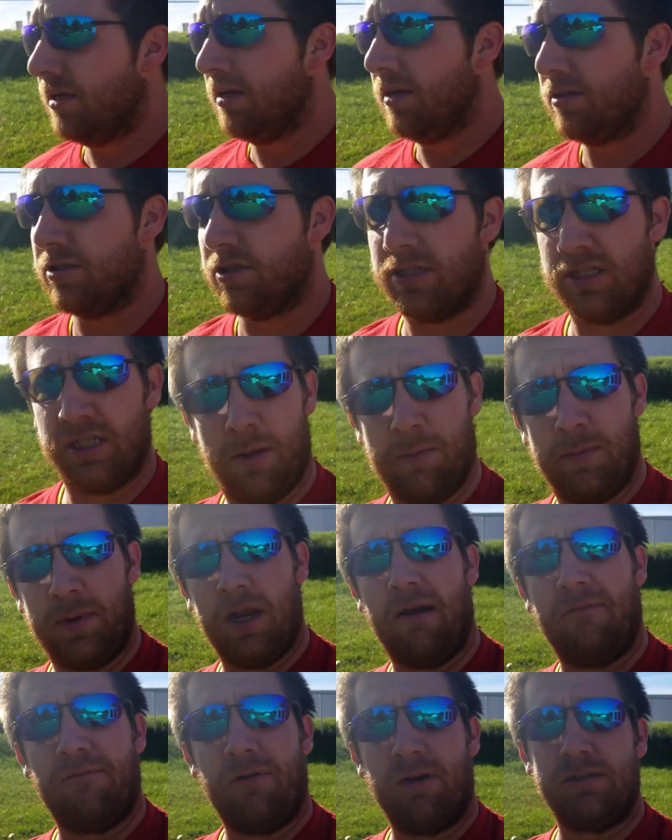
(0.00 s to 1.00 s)
so it's going to be
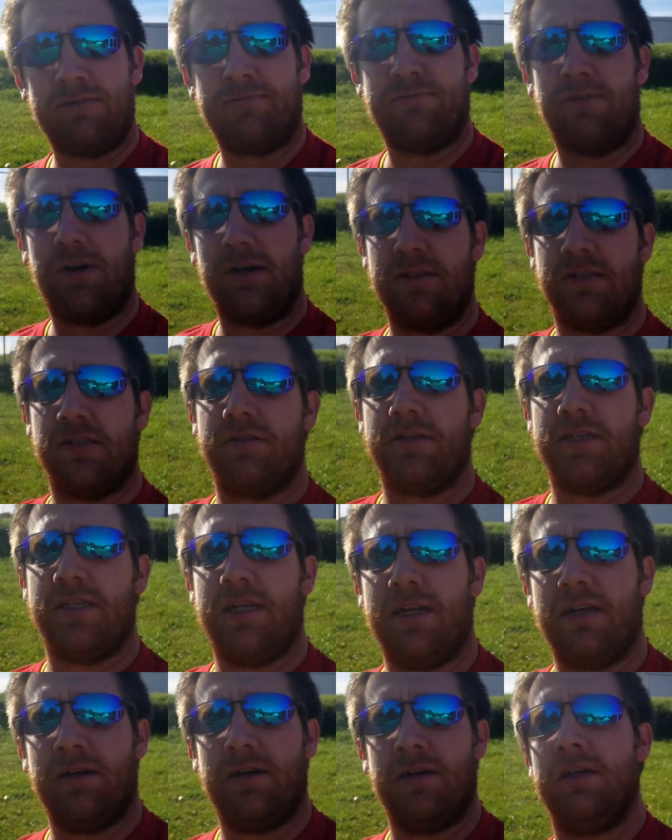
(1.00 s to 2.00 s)
our first frost of the
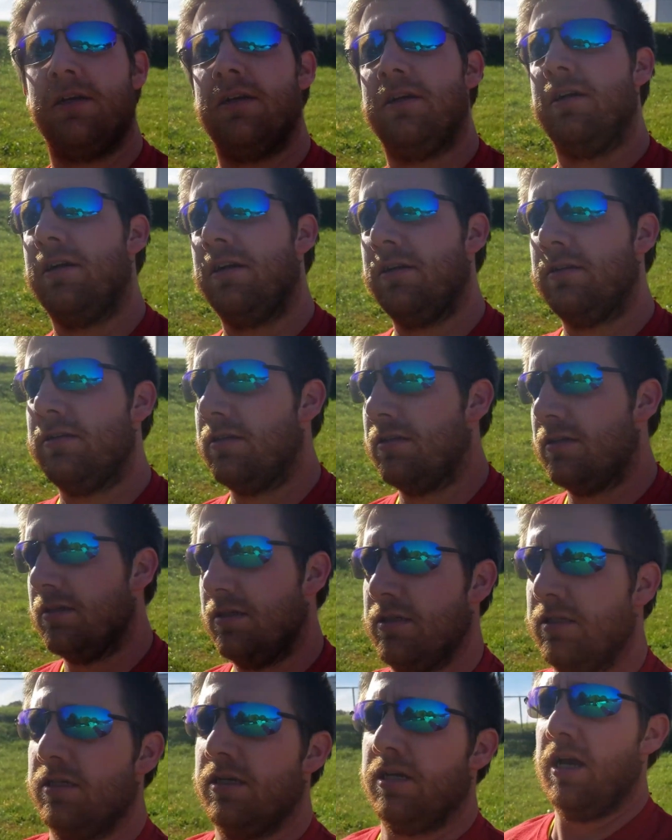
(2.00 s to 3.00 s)
year.
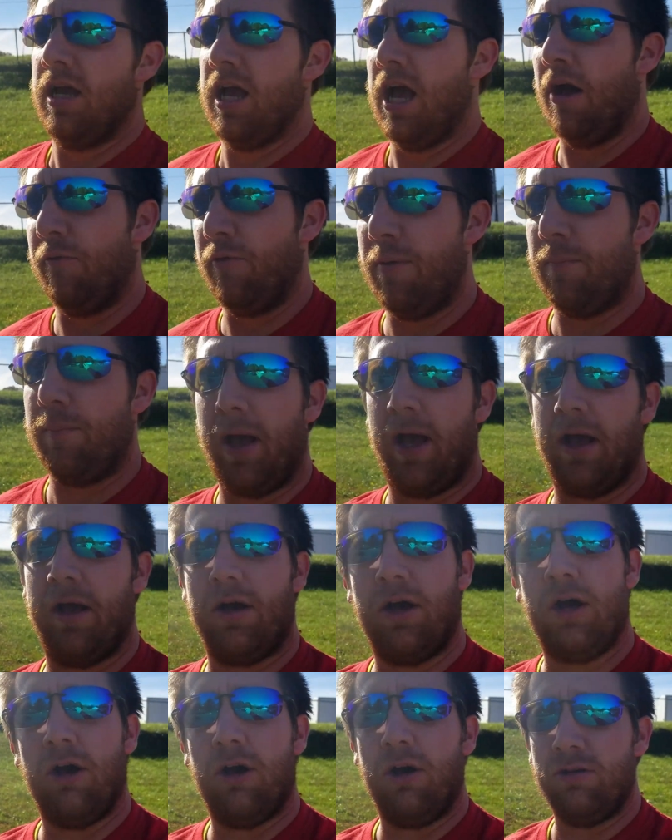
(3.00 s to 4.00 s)
I went by
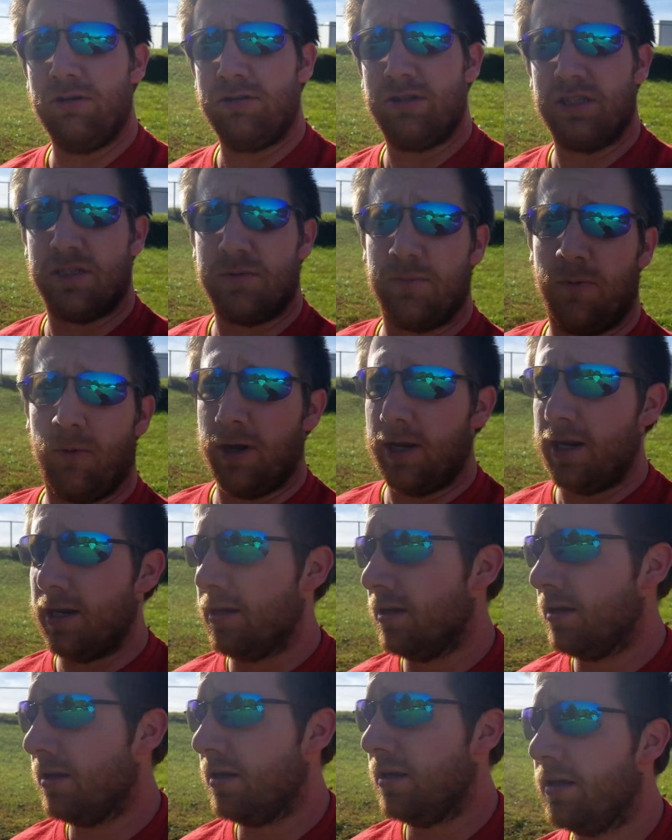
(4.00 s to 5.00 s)
Lowe's this morning
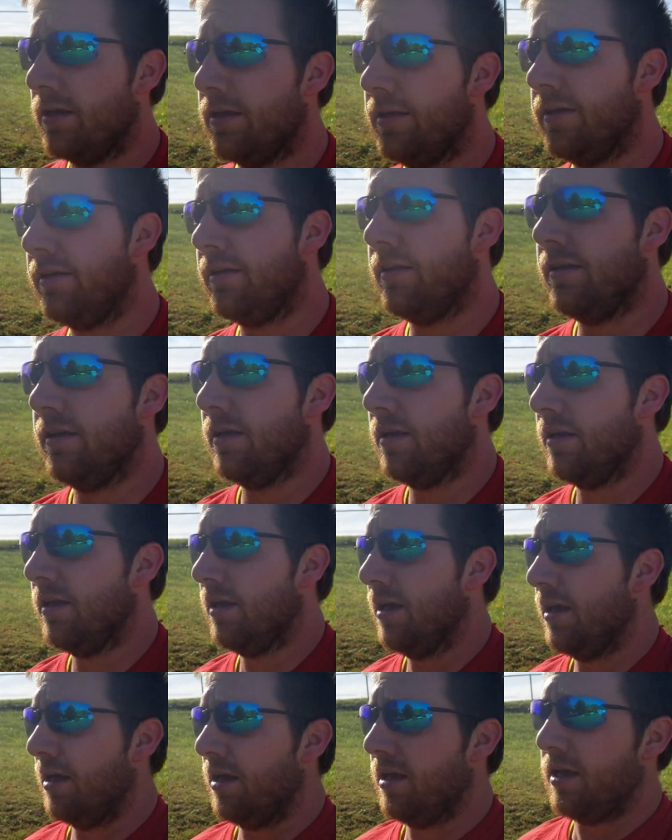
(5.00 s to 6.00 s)

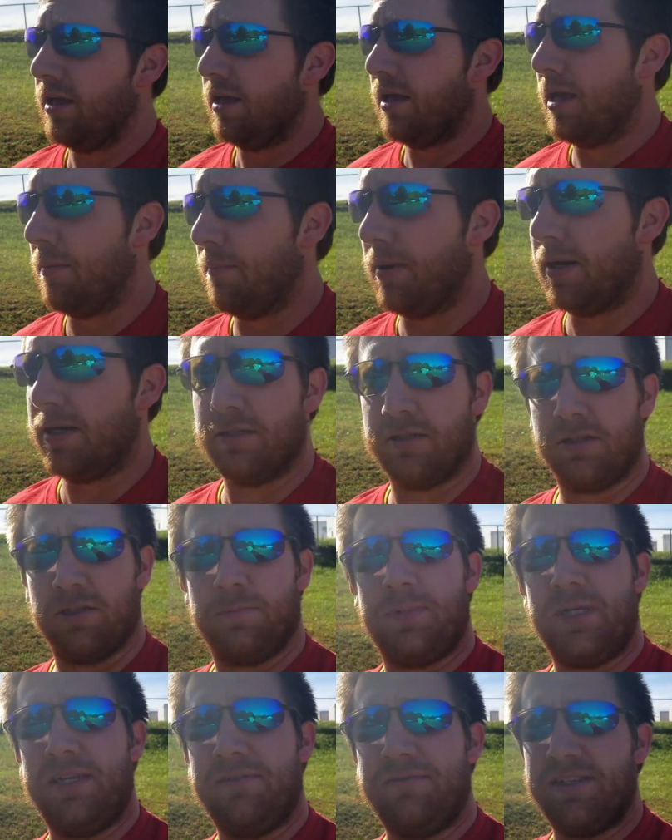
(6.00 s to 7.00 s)
and picked up some
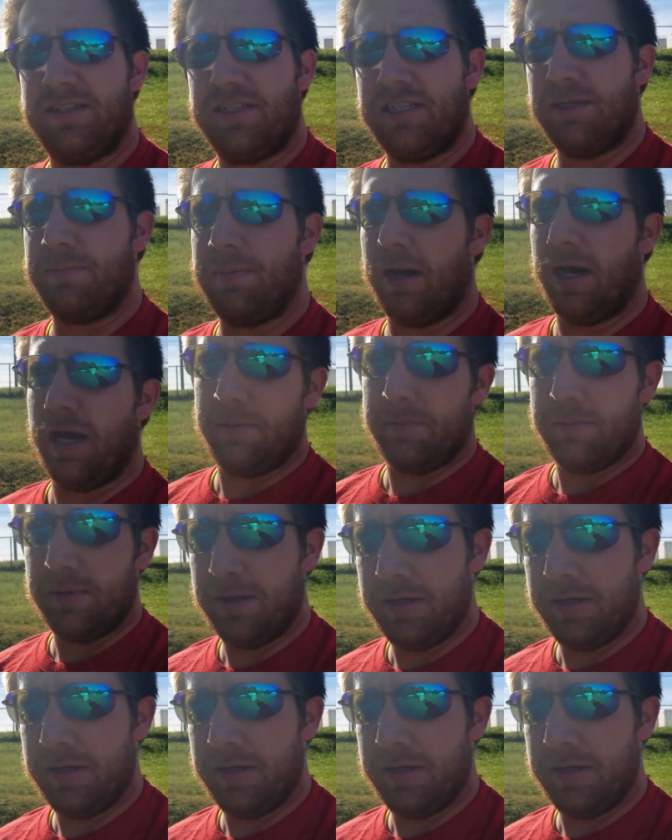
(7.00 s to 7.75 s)
PVC pipe,